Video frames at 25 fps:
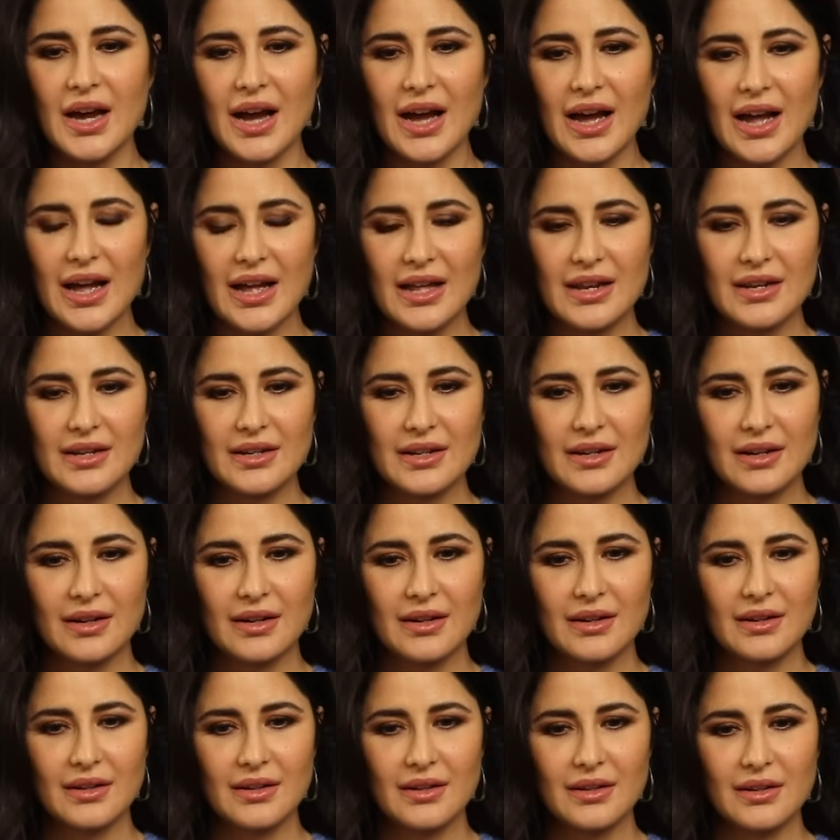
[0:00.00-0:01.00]

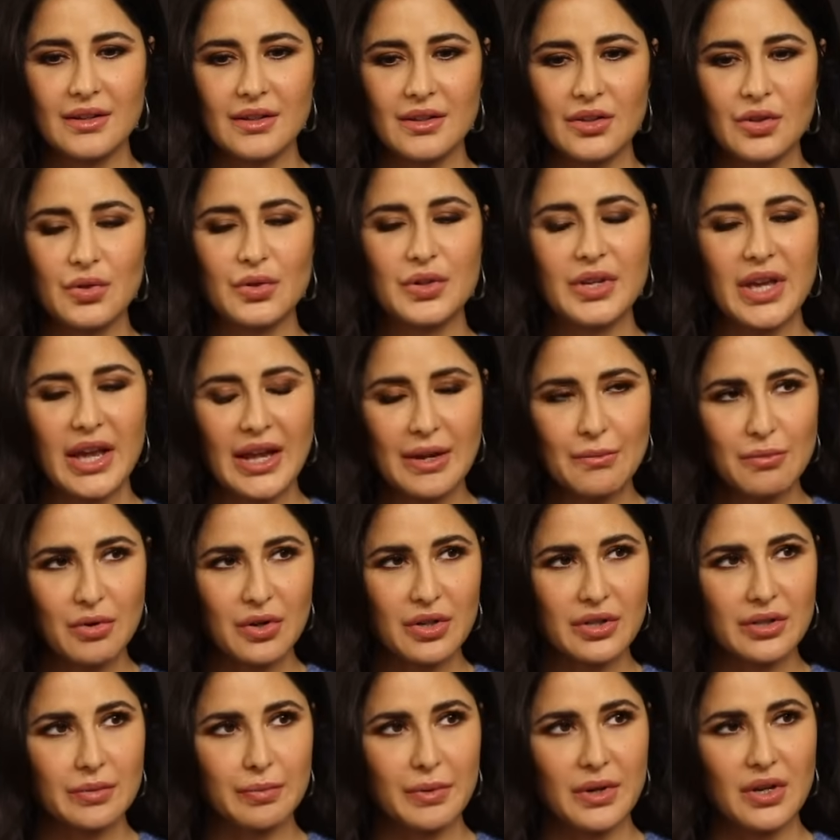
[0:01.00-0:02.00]
And you gain more
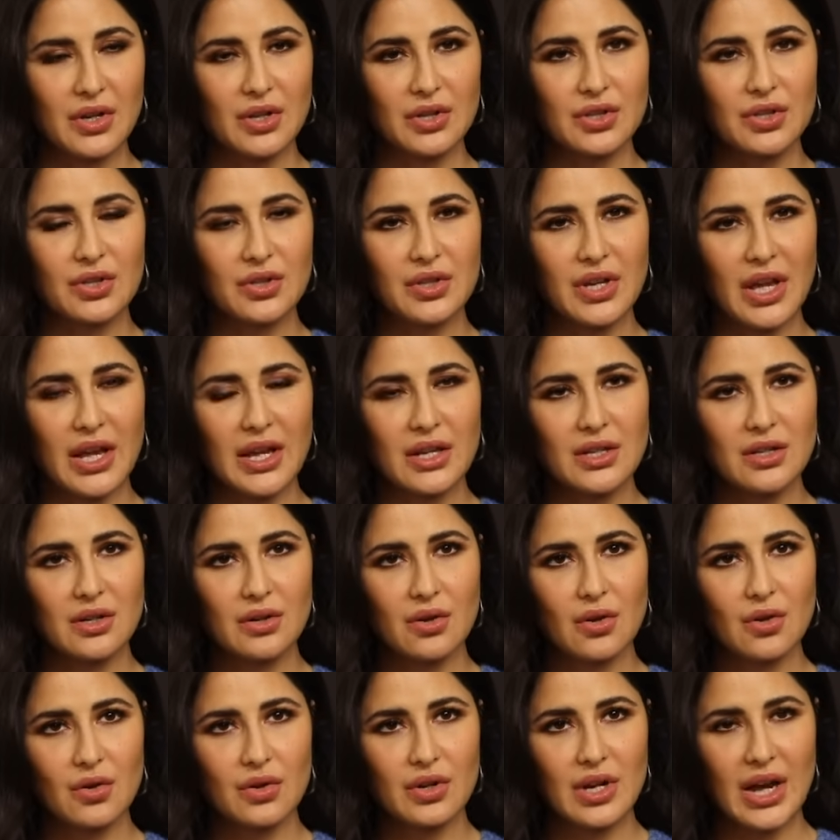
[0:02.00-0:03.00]
experience, you gain
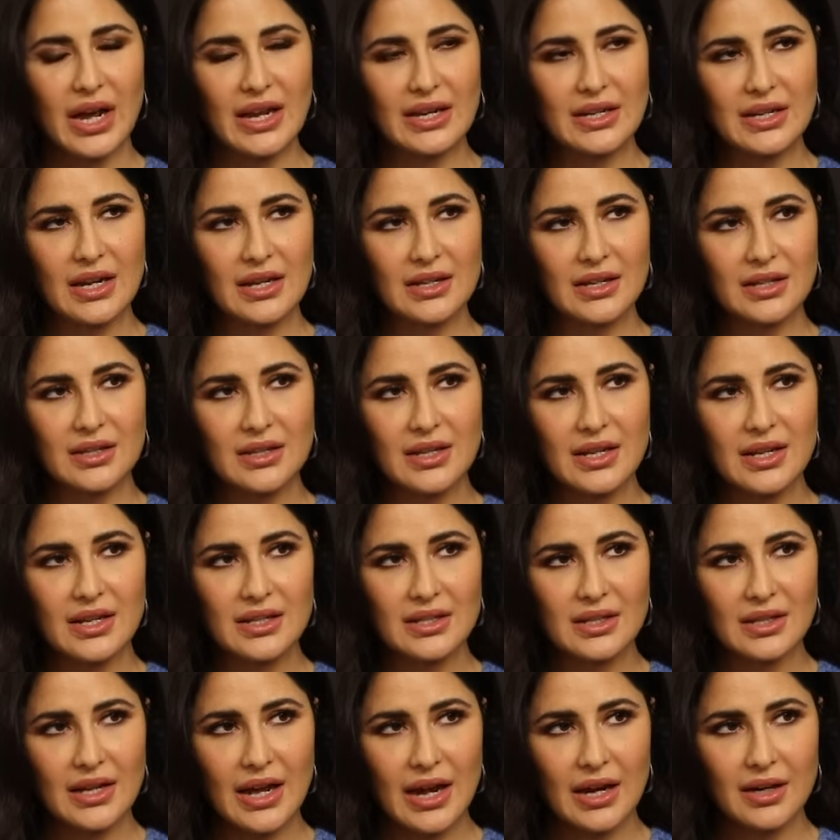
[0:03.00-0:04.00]
your own identity
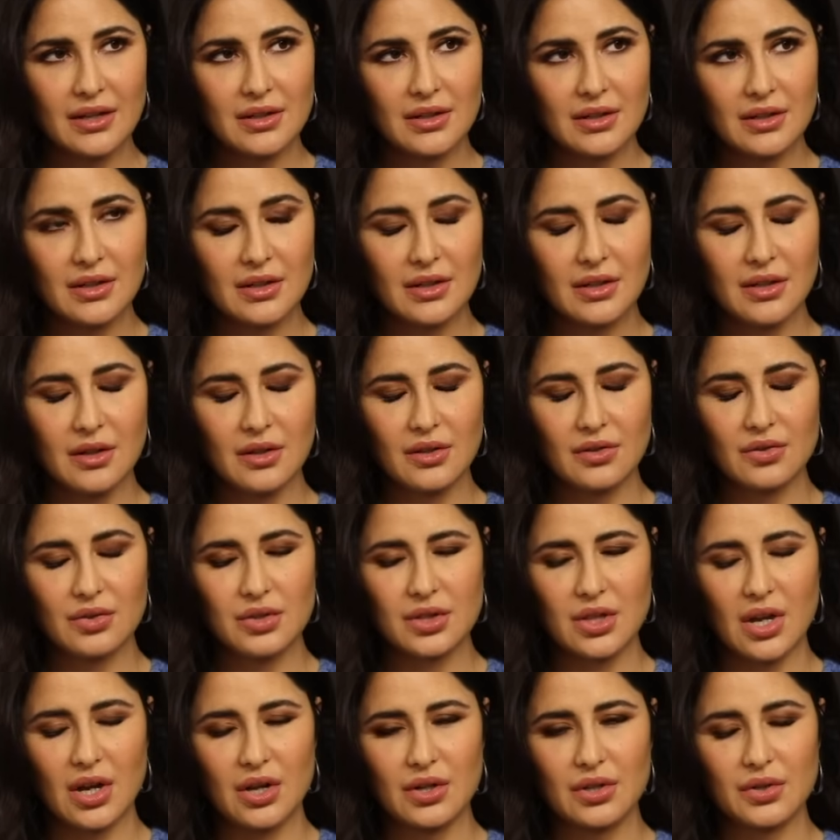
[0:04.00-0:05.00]
as an actor, you
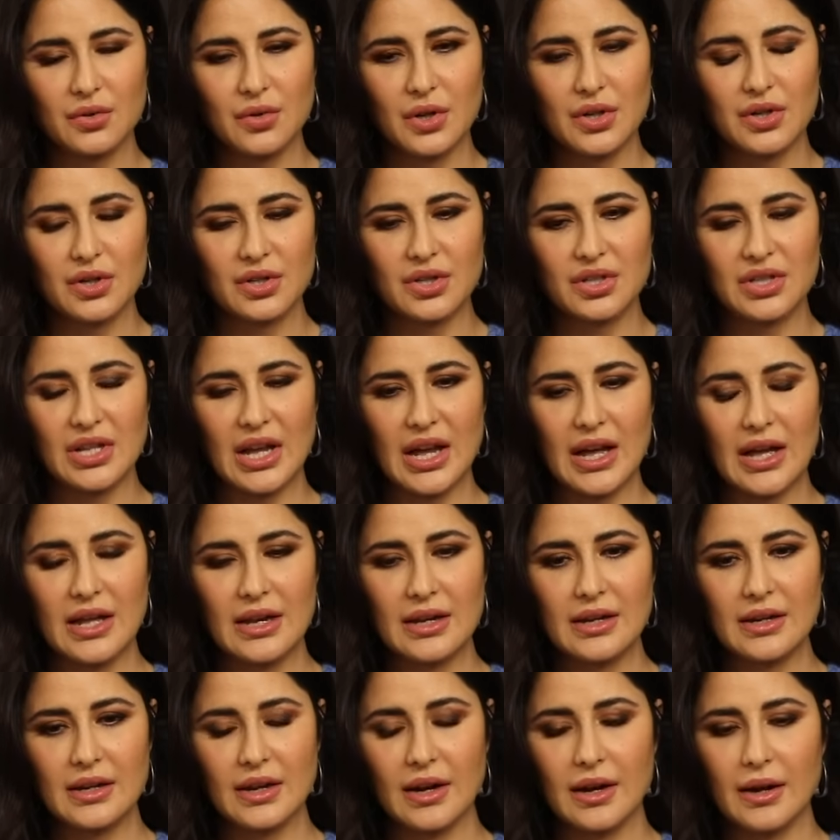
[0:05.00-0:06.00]
start to
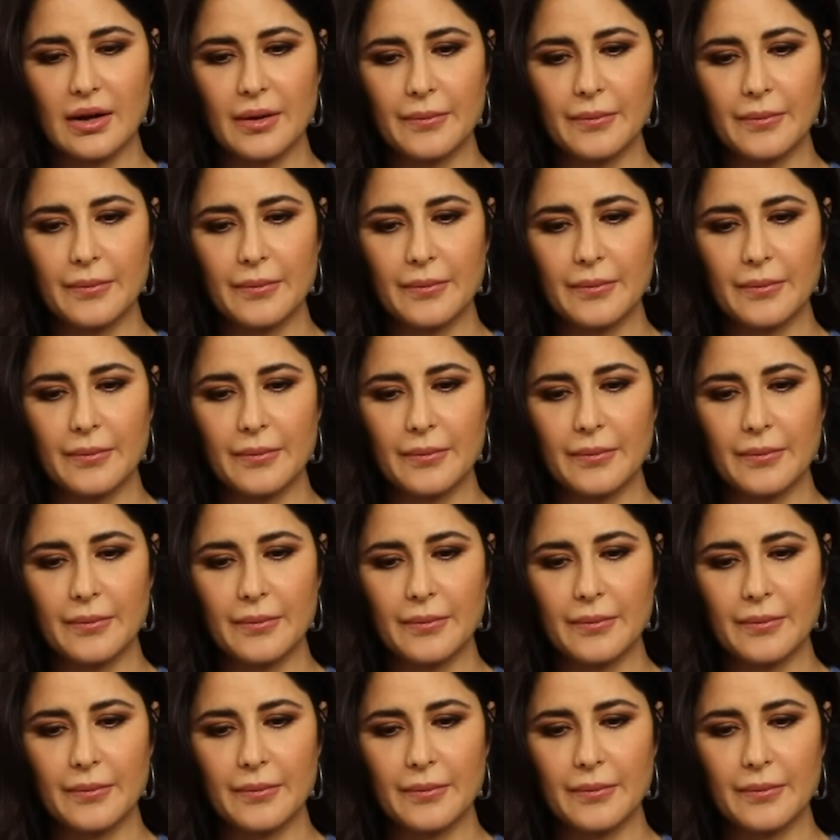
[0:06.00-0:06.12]
understand